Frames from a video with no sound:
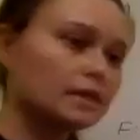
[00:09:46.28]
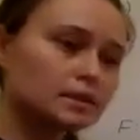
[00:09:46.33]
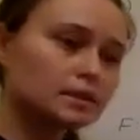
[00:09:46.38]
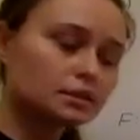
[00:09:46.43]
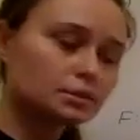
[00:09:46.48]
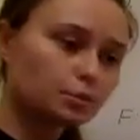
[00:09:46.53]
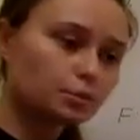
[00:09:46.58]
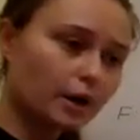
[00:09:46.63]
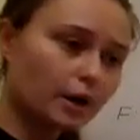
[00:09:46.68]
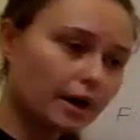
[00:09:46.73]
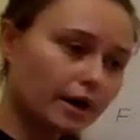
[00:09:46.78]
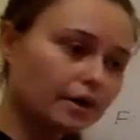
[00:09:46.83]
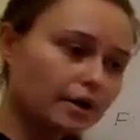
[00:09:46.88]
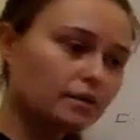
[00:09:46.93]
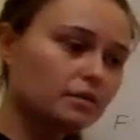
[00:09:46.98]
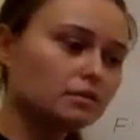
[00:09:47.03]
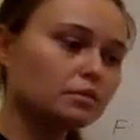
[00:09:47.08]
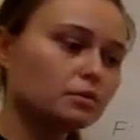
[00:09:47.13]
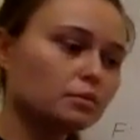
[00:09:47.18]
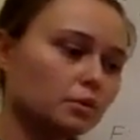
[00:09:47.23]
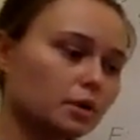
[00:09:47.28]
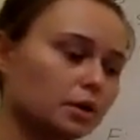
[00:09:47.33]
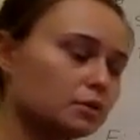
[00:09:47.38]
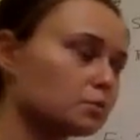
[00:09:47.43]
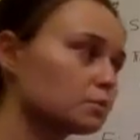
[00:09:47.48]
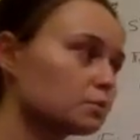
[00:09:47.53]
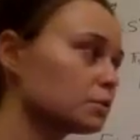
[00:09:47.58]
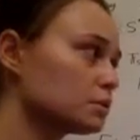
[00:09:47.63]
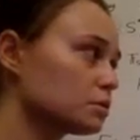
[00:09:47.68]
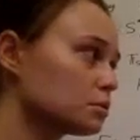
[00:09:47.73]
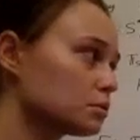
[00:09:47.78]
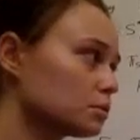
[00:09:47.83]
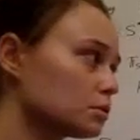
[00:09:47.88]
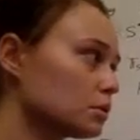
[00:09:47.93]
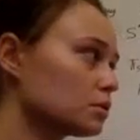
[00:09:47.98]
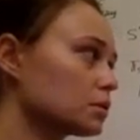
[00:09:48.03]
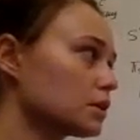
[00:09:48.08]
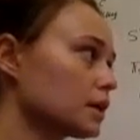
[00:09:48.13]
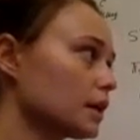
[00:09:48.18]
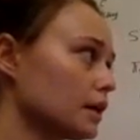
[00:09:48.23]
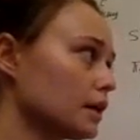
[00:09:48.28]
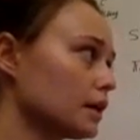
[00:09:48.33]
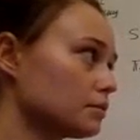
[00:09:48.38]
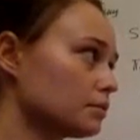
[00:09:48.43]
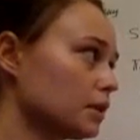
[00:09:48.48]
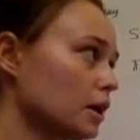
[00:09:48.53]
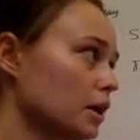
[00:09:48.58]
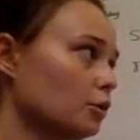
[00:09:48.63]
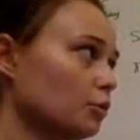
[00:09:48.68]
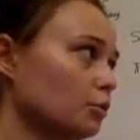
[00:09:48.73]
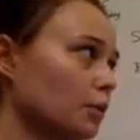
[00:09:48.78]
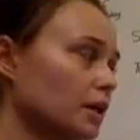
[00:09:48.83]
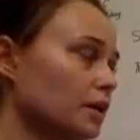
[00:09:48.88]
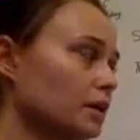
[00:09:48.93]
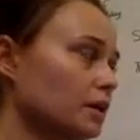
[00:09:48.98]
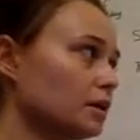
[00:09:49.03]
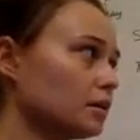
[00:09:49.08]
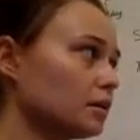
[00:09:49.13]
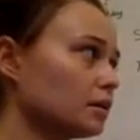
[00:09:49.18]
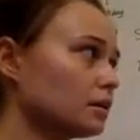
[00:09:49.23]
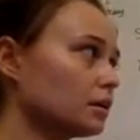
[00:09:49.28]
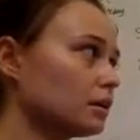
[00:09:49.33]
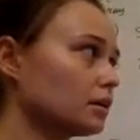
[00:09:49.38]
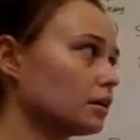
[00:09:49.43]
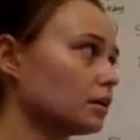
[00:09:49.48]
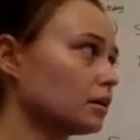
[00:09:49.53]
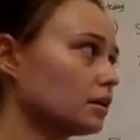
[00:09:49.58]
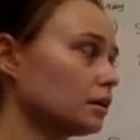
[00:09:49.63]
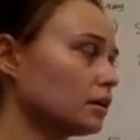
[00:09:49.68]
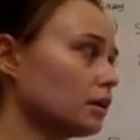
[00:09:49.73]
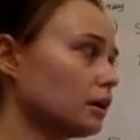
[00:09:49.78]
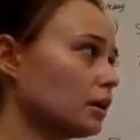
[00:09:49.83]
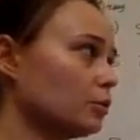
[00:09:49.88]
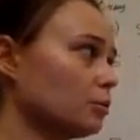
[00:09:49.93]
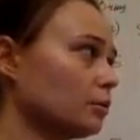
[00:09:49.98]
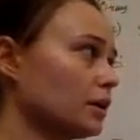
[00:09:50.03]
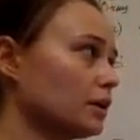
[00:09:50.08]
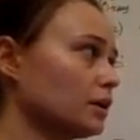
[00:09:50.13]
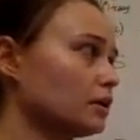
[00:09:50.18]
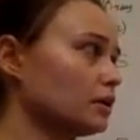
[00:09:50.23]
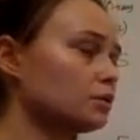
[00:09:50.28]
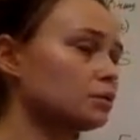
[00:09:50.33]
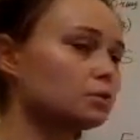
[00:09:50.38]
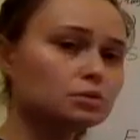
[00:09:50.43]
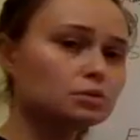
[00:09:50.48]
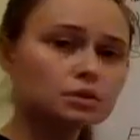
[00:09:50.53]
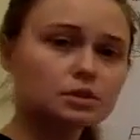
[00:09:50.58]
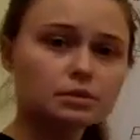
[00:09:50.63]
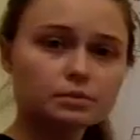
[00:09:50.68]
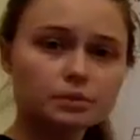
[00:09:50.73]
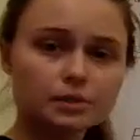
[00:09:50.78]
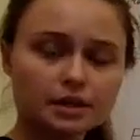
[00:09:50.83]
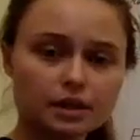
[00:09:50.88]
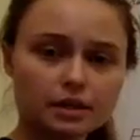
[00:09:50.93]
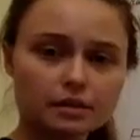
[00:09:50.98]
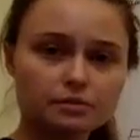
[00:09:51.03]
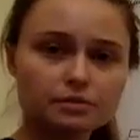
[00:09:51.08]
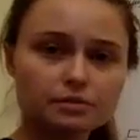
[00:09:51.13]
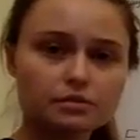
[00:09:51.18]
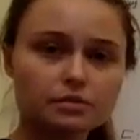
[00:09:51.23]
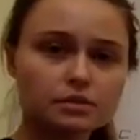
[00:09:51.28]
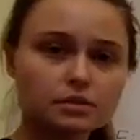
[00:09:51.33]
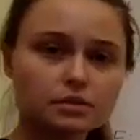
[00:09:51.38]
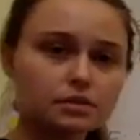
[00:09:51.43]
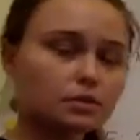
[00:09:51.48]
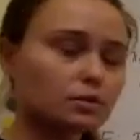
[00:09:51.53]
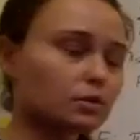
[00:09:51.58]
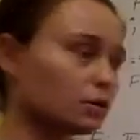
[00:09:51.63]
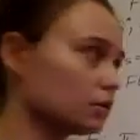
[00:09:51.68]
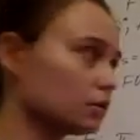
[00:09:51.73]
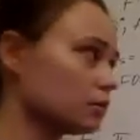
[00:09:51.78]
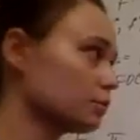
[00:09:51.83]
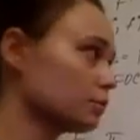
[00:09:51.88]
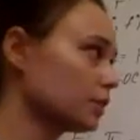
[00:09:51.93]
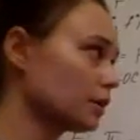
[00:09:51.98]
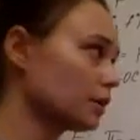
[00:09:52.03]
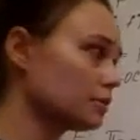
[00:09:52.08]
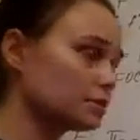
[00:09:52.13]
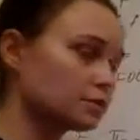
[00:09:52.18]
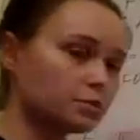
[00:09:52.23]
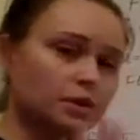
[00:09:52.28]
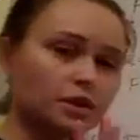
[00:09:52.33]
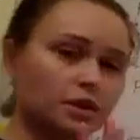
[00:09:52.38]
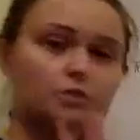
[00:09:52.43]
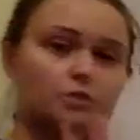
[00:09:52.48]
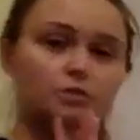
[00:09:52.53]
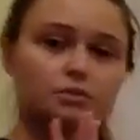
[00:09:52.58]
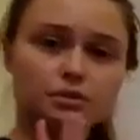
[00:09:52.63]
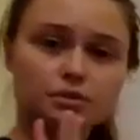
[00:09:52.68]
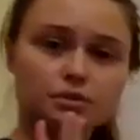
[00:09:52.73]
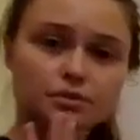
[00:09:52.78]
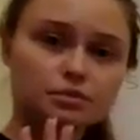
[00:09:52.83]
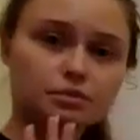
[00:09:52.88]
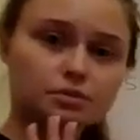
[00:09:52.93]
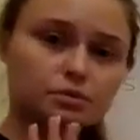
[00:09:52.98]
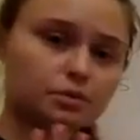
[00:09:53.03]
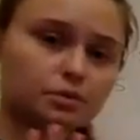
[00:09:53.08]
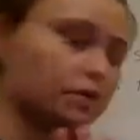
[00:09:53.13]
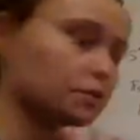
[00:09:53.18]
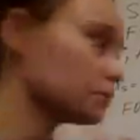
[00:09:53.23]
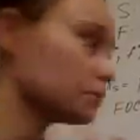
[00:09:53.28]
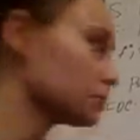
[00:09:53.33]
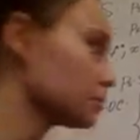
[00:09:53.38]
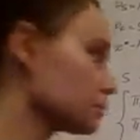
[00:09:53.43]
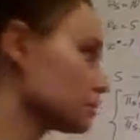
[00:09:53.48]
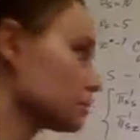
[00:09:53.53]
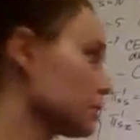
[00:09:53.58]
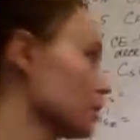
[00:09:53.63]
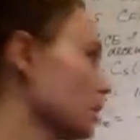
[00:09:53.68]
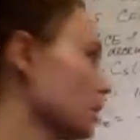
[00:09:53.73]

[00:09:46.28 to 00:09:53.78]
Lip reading: that's why what we do not have. How many goods we have in this economy? We have 3 goods. 3 goods.